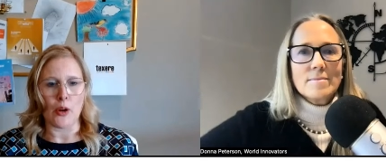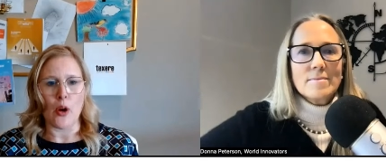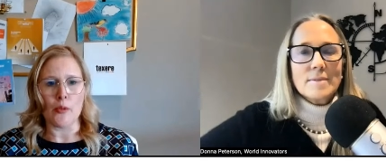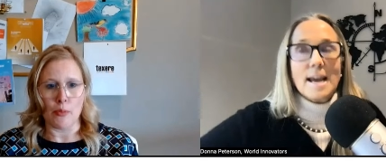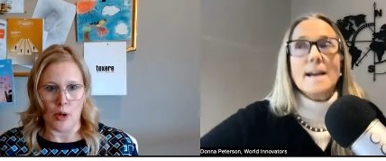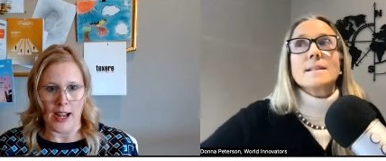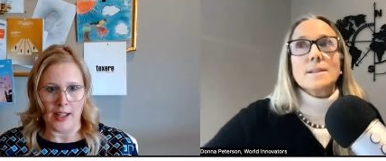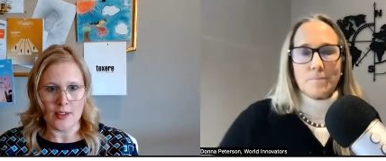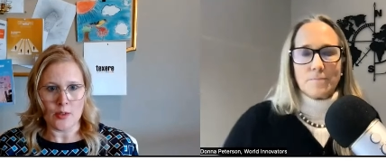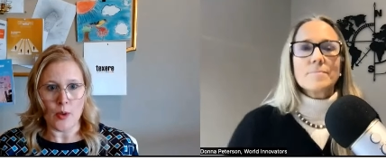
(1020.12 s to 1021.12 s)
Speaker 1: our own brand yes.
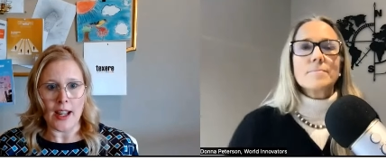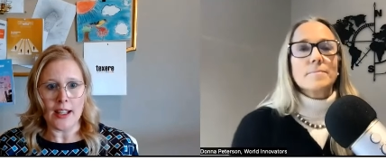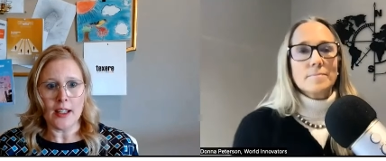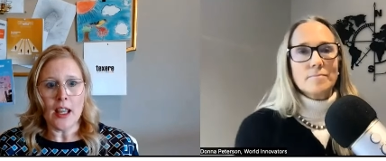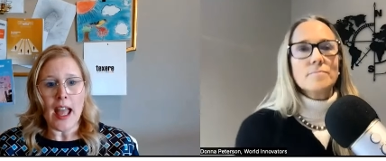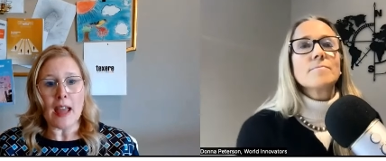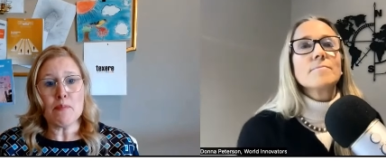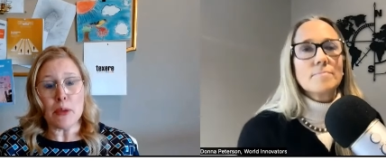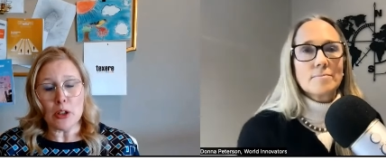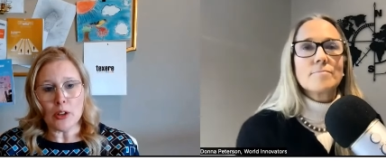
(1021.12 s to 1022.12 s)
right mm-hmm. and
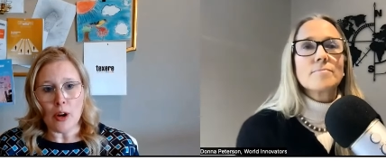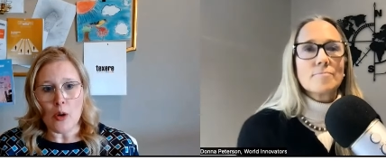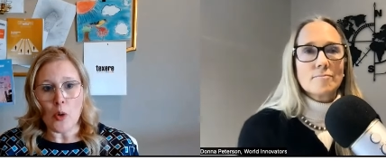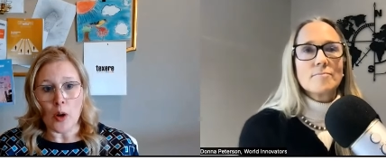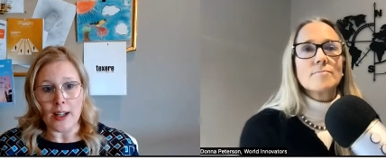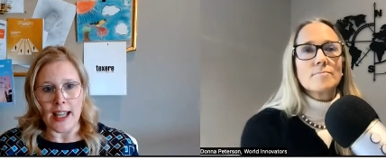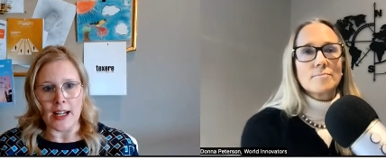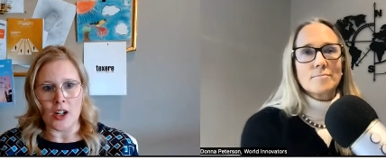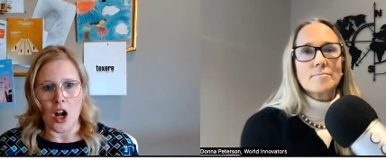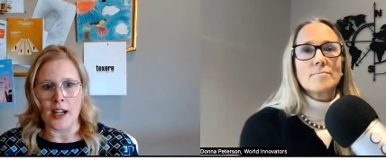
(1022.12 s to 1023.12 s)
build our own
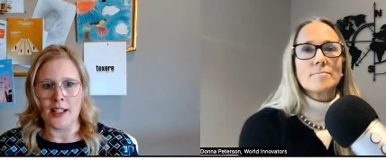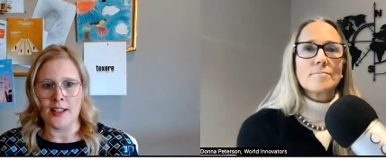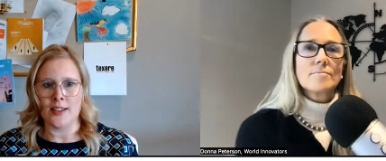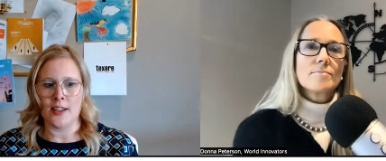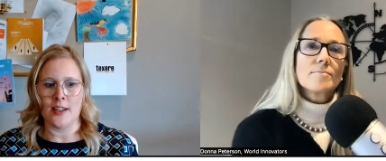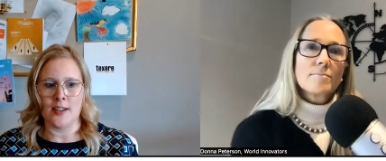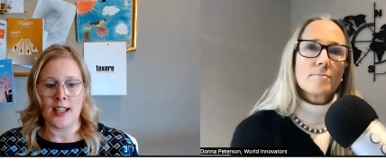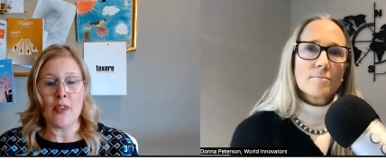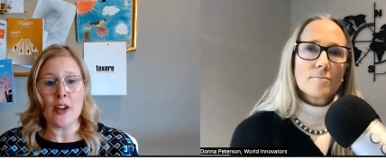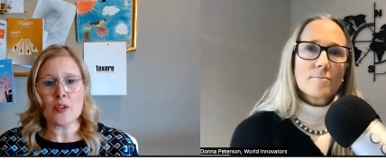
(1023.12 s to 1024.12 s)
organic audiences
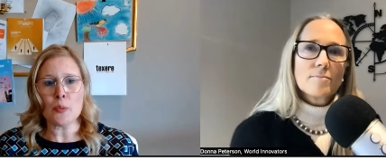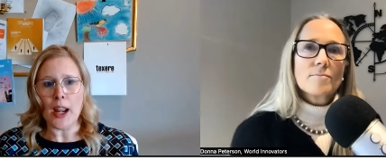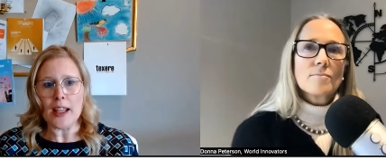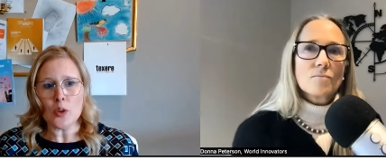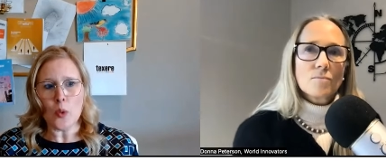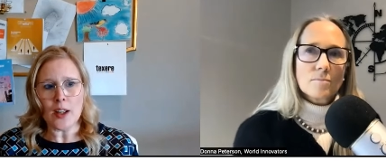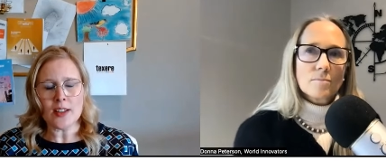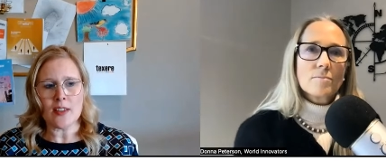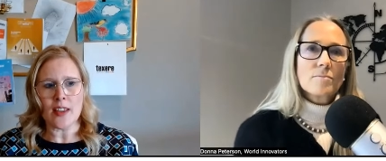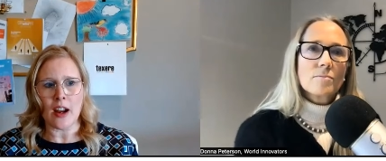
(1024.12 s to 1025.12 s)
and there's brand
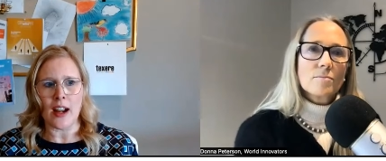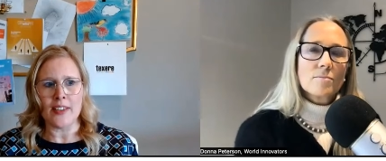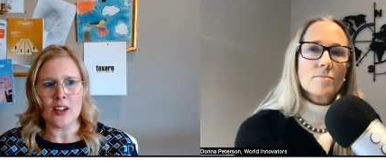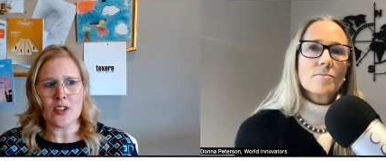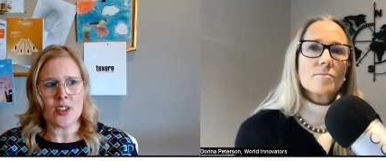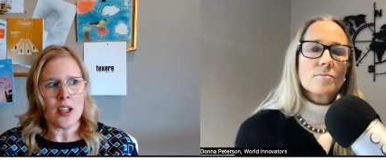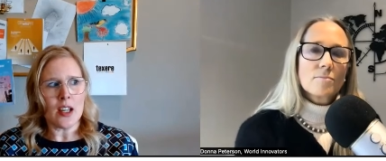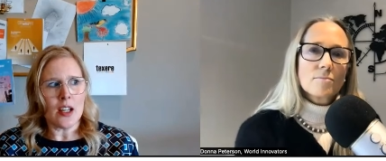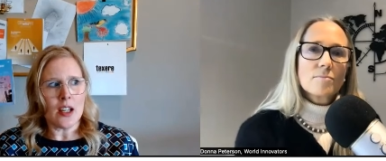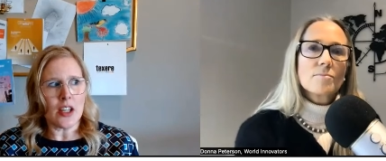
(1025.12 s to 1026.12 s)
loyalty there and there's
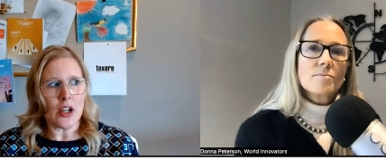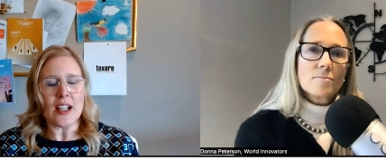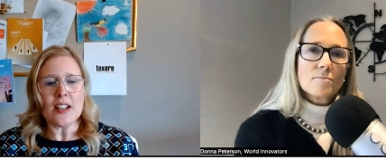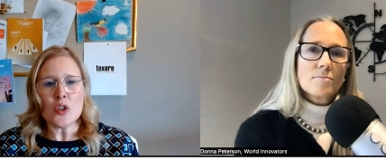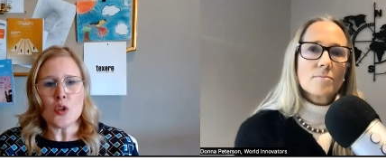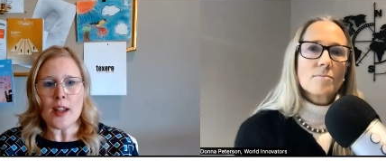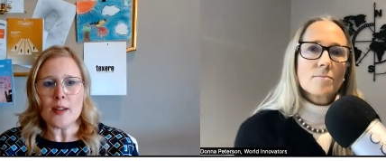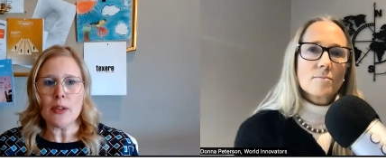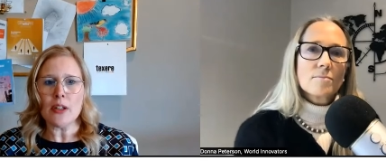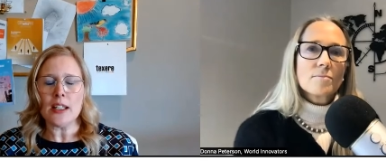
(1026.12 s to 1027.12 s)
there is
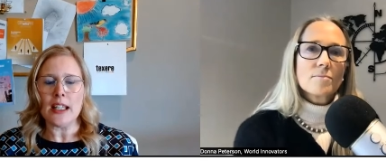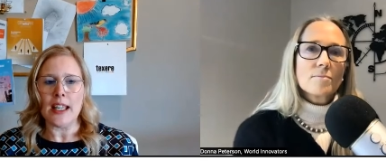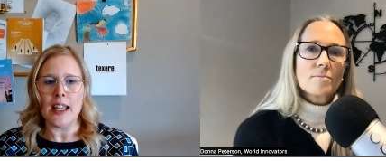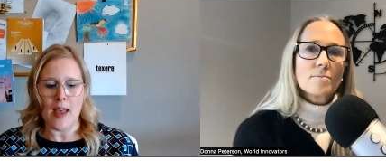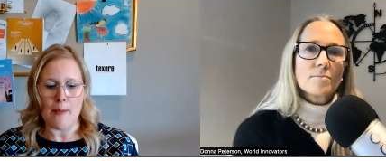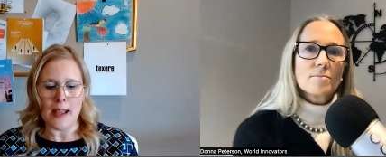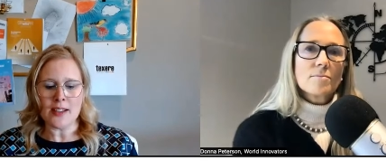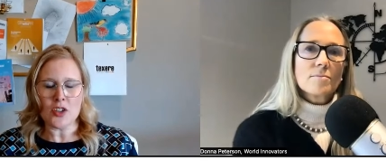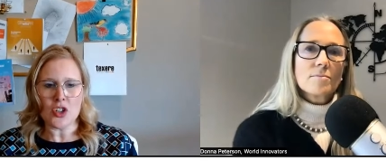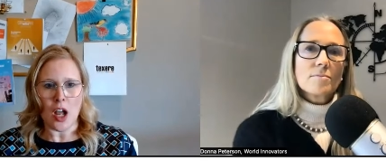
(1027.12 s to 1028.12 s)
credibility in that
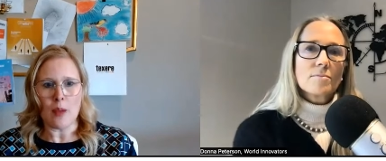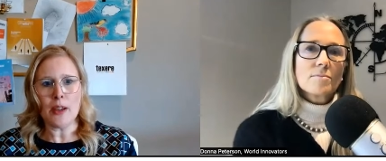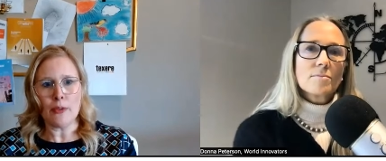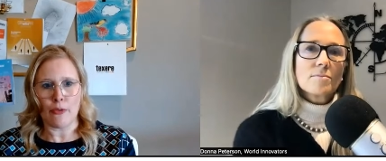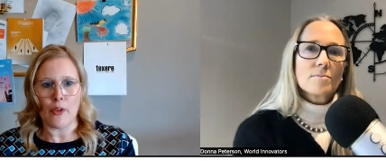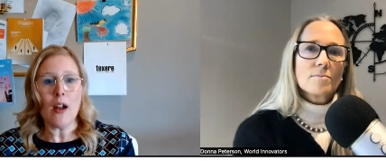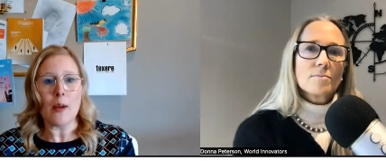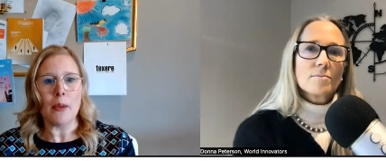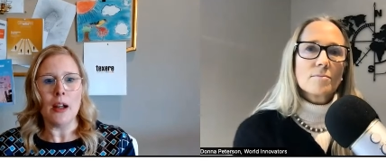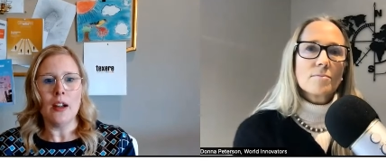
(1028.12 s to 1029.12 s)
message coming
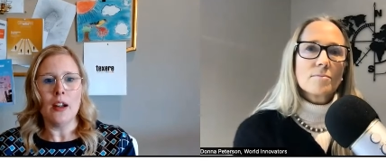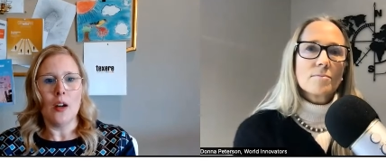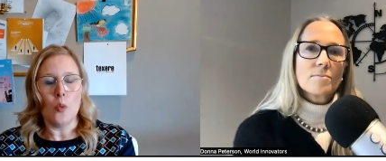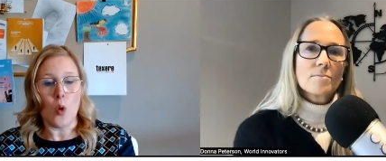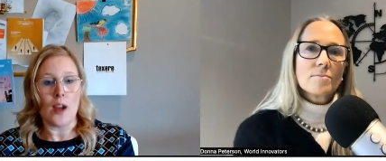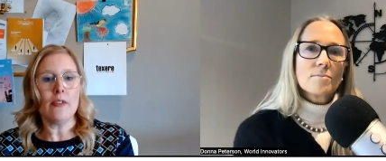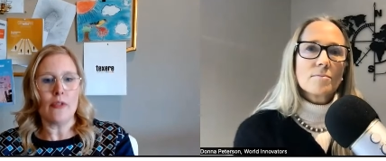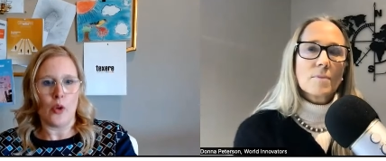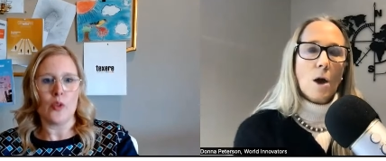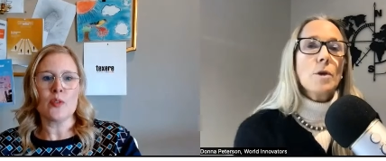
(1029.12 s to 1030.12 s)
from one of
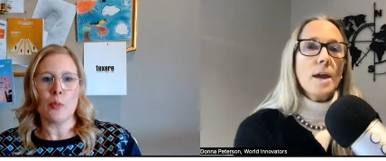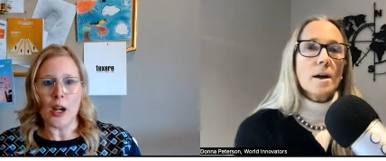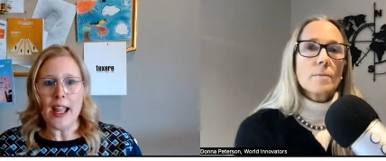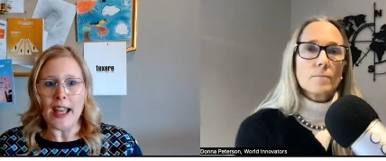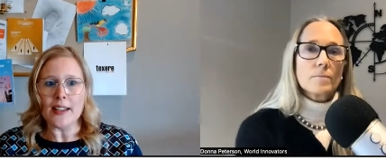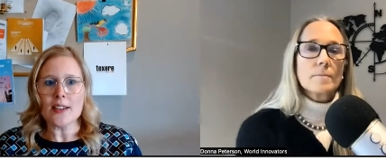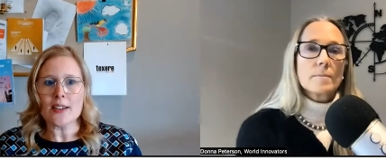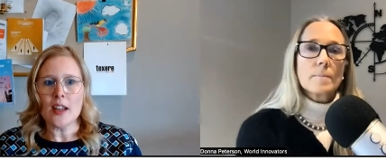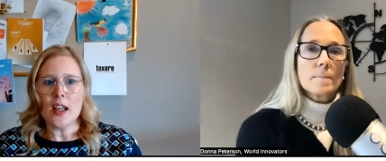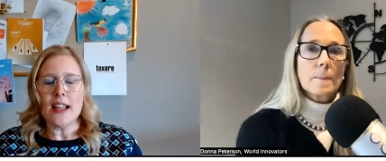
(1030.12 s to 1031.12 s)
those oh, brands. Yeah
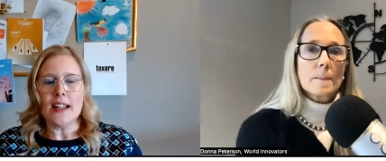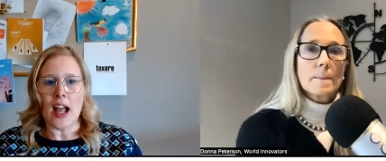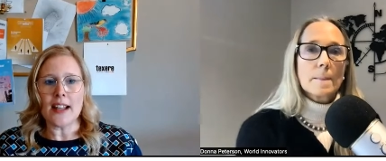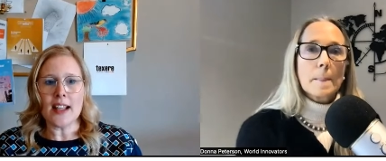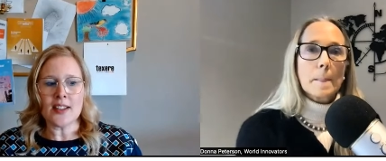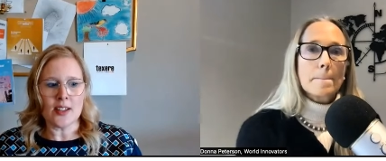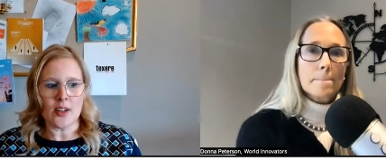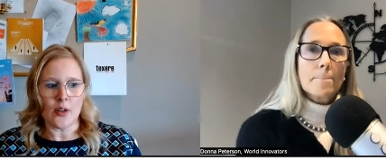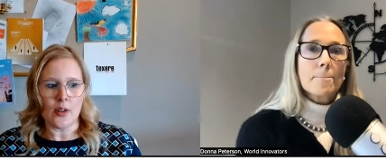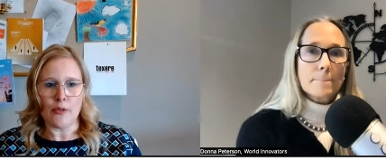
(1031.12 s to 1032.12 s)
not
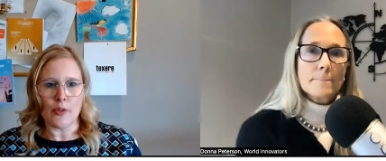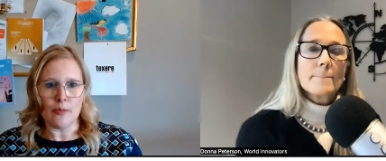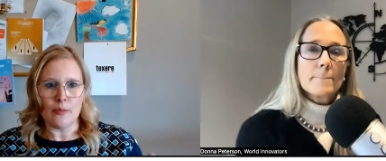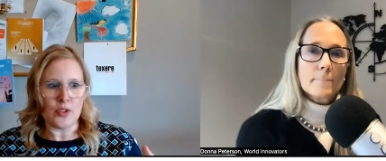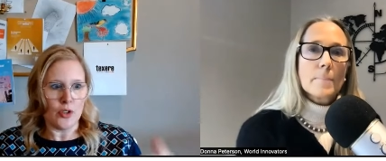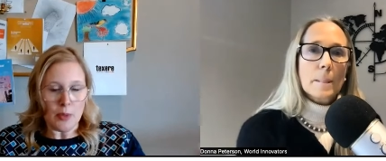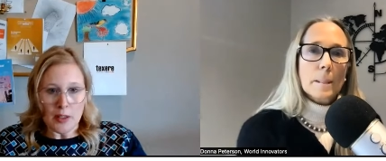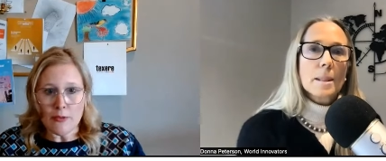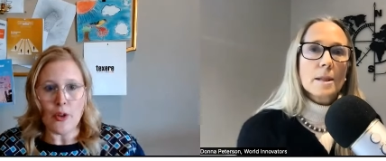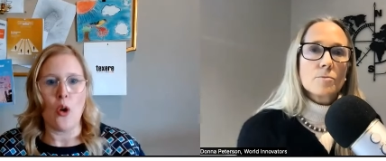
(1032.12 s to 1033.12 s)
necessarily from
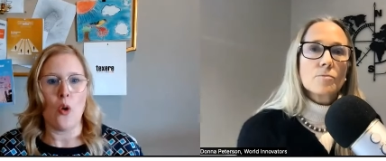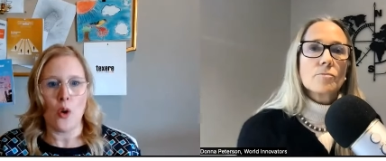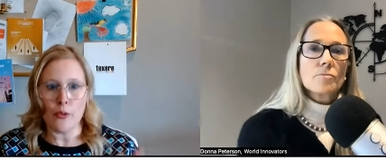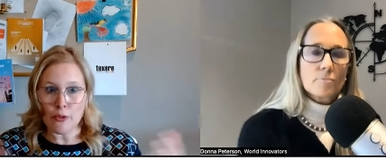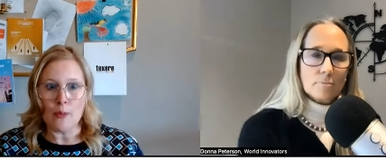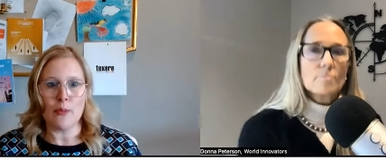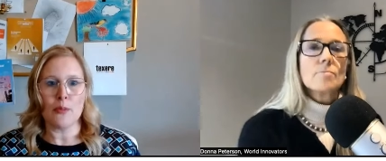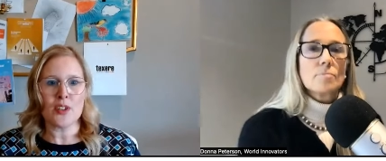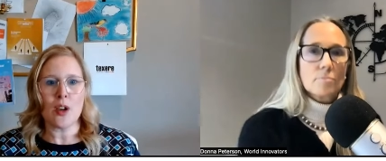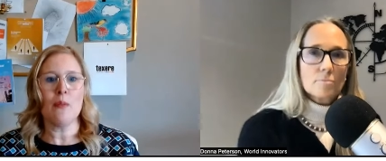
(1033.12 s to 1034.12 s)
ZoomInfo or from
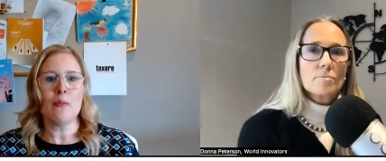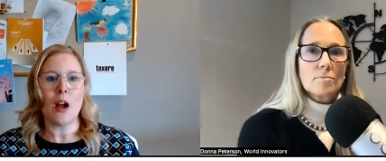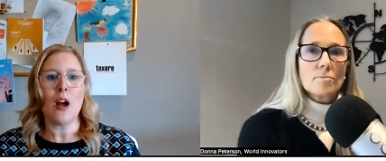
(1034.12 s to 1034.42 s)
some